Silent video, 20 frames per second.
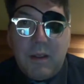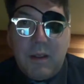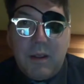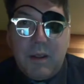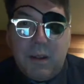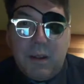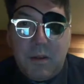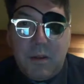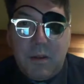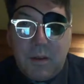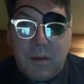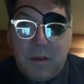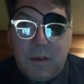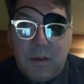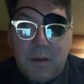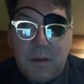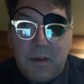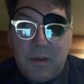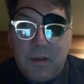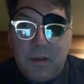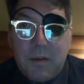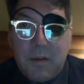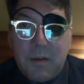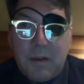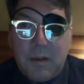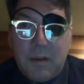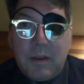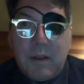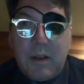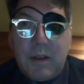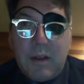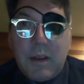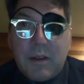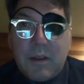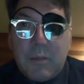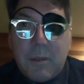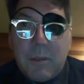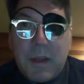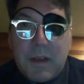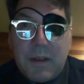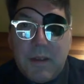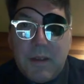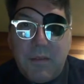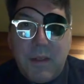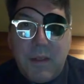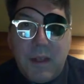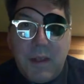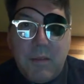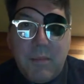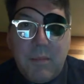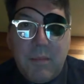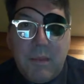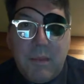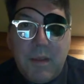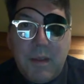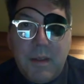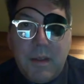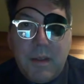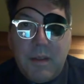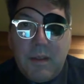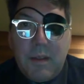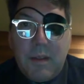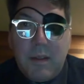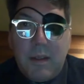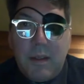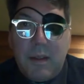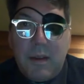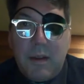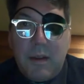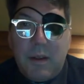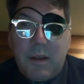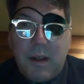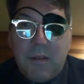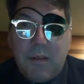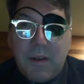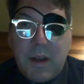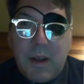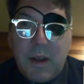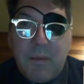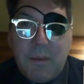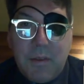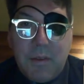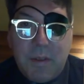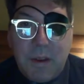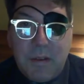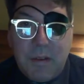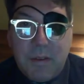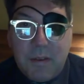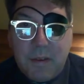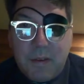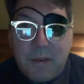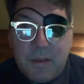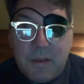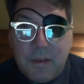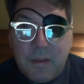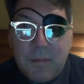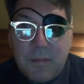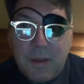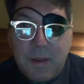you're going to expect of them. And, have a conversation.